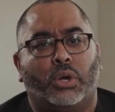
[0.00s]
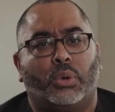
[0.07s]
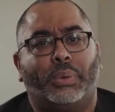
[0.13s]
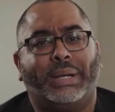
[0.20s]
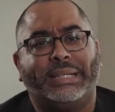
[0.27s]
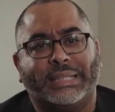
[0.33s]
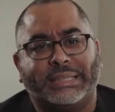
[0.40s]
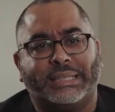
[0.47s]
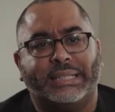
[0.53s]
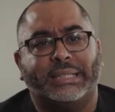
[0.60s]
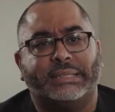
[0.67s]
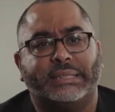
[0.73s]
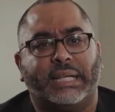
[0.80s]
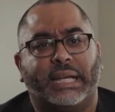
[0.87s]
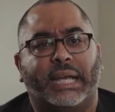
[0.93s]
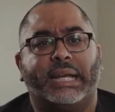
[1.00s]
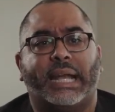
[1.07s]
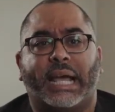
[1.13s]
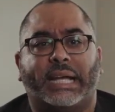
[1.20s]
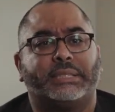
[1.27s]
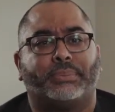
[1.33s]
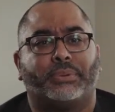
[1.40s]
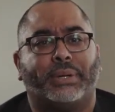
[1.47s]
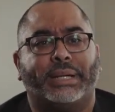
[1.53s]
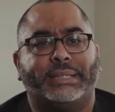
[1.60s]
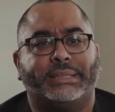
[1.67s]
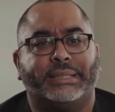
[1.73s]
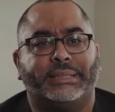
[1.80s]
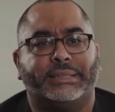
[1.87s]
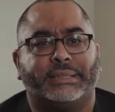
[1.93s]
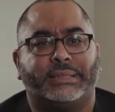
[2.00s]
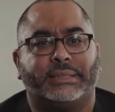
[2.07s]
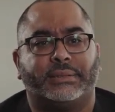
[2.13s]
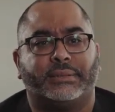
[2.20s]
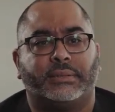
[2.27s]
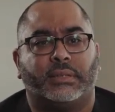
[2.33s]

weaknesses, and aspirations.